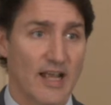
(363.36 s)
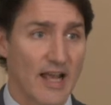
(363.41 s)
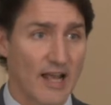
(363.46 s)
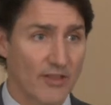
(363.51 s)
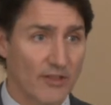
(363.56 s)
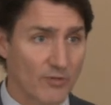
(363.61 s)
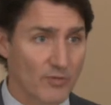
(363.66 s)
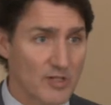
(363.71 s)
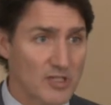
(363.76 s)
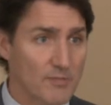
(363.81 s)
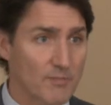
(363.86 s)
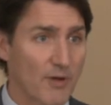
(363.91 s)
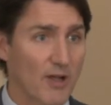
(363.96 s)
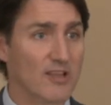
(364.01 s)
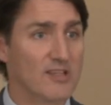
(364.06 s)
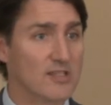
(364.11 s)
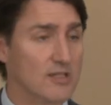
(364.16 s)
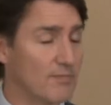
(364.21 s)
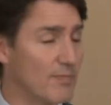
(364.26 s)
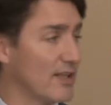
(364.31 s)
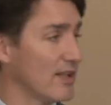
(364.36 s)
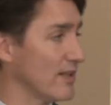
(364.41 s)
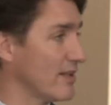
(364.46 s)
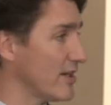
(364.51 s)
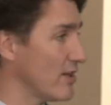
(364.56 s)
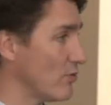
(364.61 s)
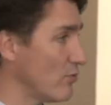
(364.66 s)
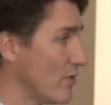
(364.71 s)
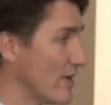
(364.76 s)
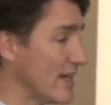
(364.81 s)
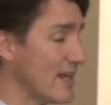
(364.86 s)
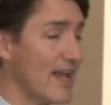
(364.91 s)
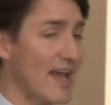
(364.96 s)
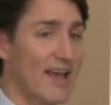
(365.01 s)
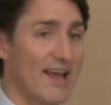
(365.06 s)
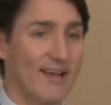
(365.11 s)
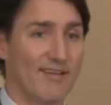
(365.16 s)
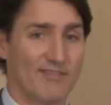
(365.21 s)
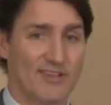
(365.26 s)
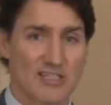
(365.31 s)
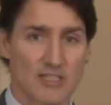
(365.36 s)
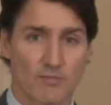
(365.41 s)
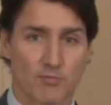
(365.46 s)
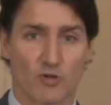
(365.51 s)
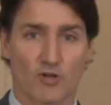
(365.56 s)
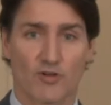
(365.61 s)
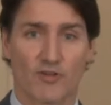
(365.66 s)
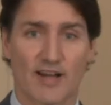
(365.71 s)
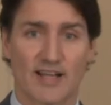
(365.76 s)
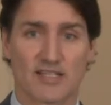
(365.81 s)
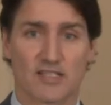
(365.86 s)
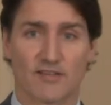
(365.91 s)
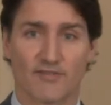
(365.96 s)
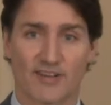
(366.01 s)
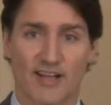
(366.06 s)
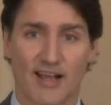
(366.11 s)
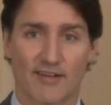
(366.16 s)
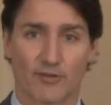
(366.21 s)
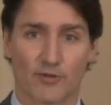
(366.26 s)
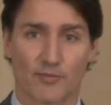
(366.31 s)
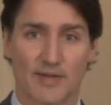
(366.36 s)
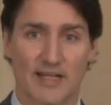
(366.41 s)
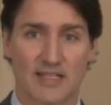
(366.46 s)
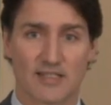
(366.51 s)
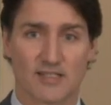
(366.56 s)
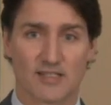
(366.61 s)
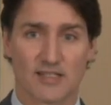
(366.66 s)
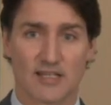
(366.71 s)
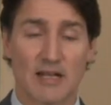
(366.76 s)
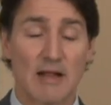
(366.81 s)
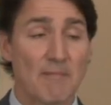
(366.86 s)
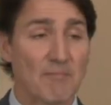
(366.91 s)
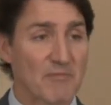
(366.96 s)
And the responsibility we have as progressive governments